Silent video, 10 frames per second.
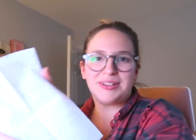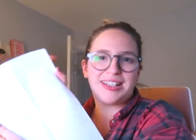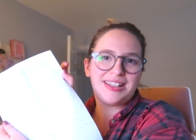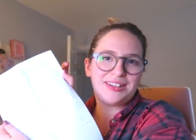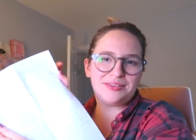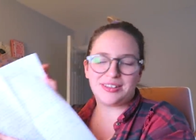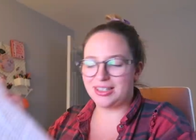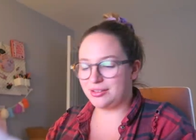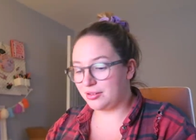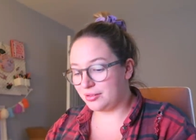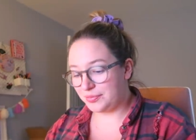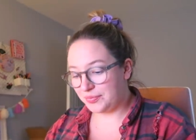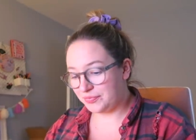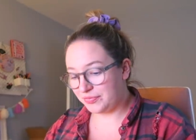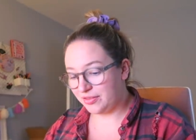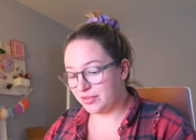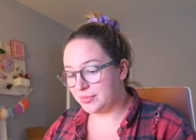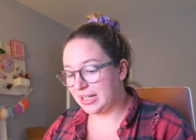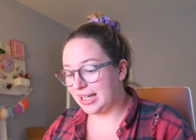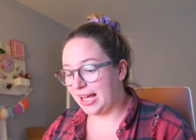really lovely note
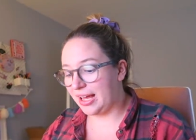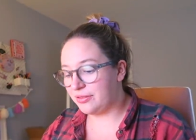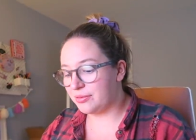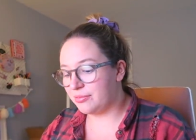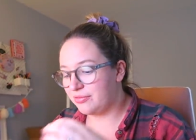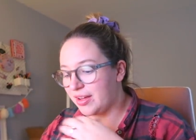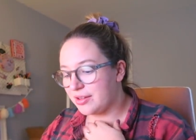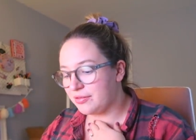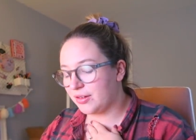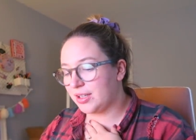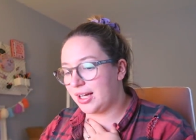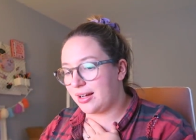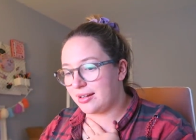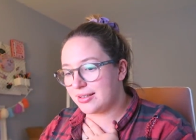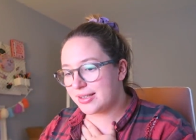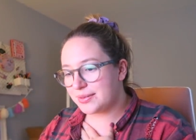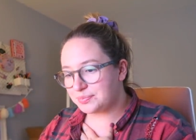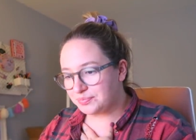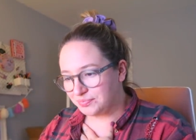from Claire from Feather Fall Arts